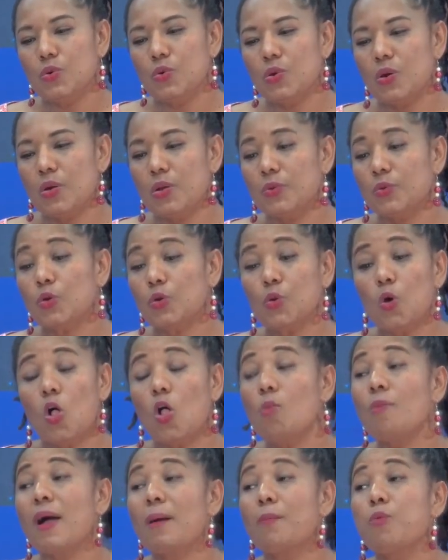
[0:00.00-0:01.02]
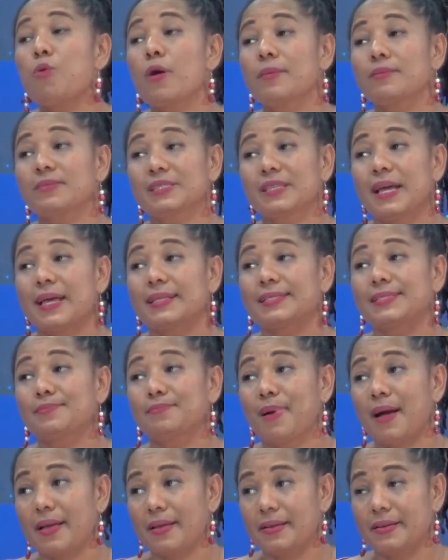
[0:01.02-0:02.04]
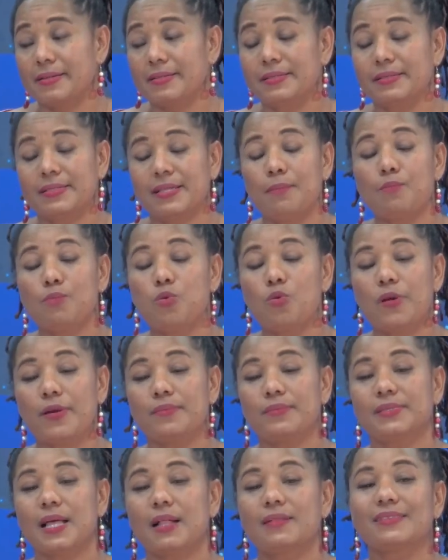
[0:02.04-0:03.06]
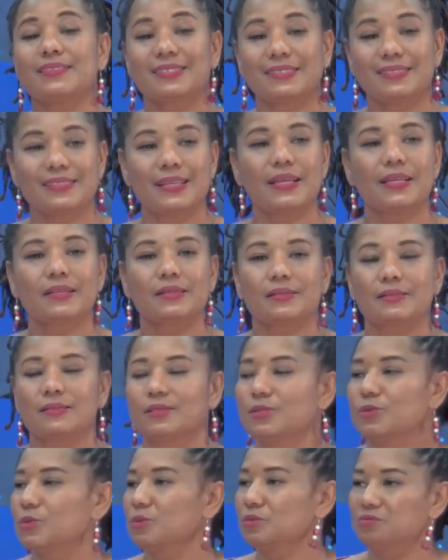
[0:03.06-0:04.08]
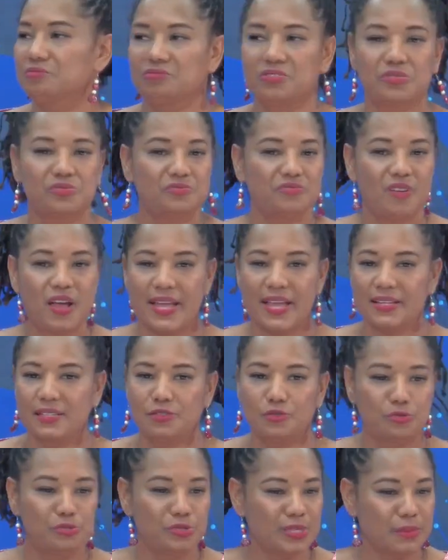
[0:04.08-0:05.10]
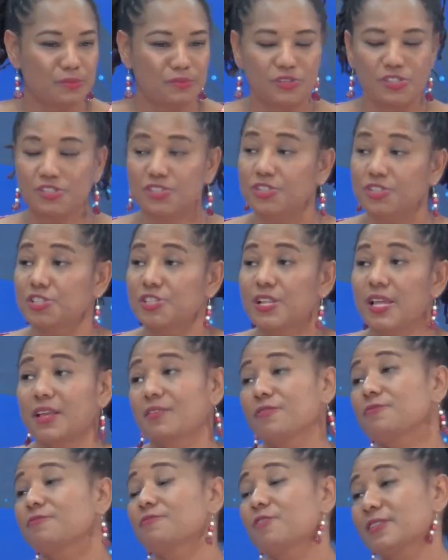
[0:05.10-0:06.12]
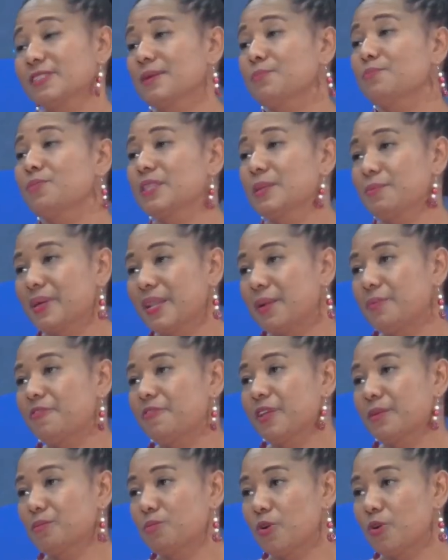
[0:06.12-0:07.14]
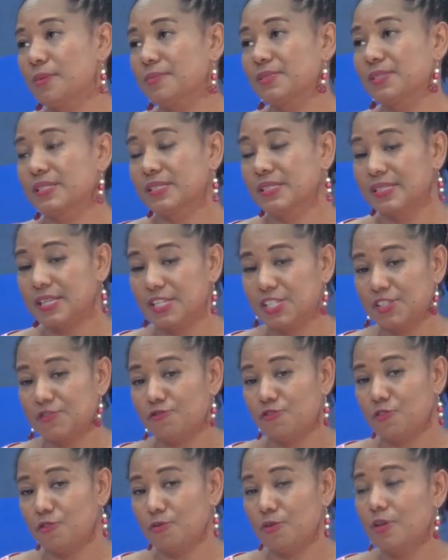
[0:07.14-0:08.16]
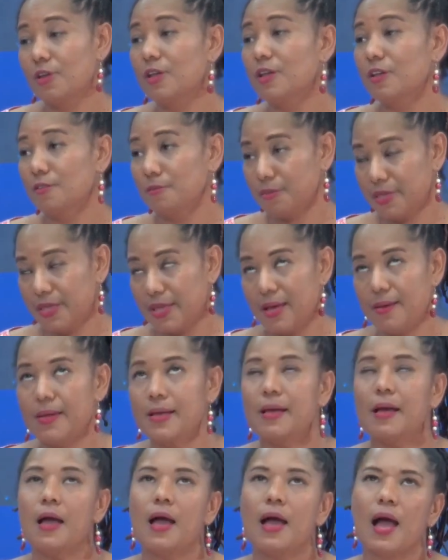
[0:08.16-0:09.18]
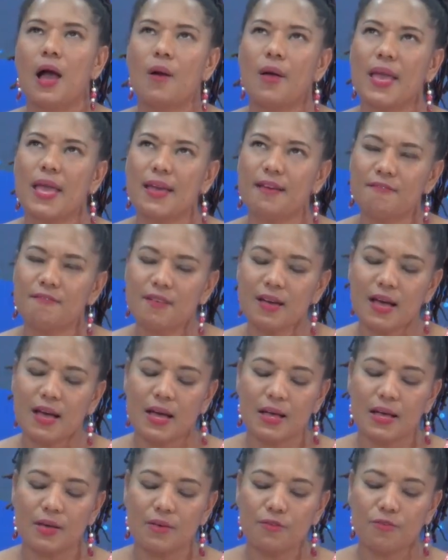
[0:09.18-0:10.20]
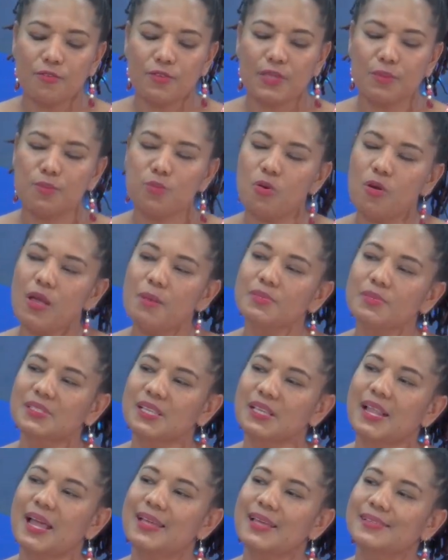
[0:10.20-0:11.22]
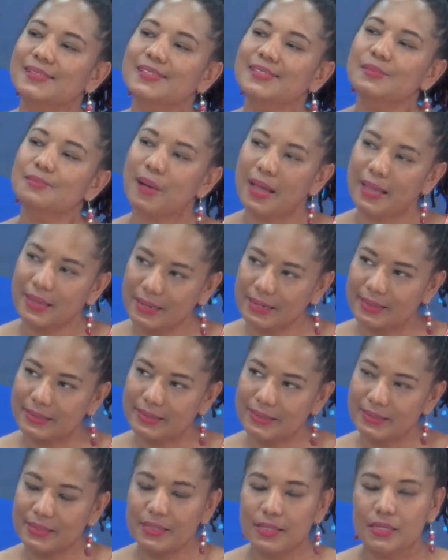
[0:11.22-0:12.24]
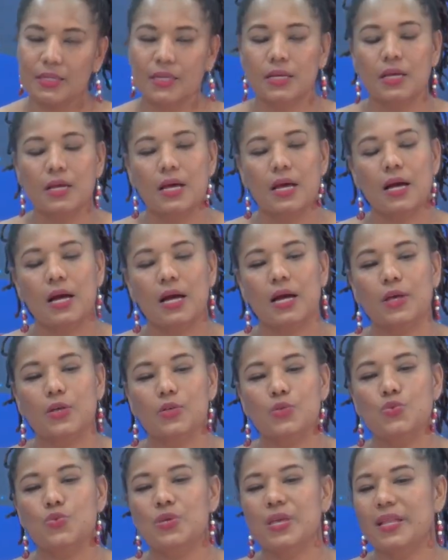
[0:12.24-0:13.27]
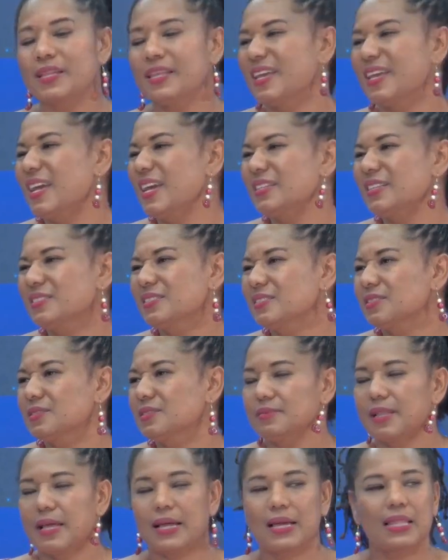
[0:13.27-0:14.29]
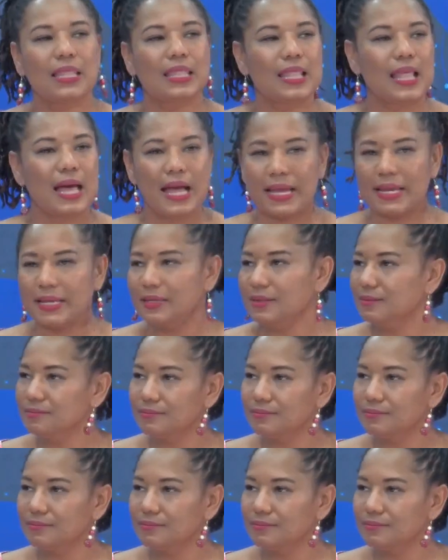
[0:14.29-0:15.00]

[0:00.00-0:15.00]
not all my poems are inspired. Some poems I'll sit and, just write, do some research. Like, for example, the Pan-African poems, there's a section for, However, for the poems that are inspired, you can get like a line,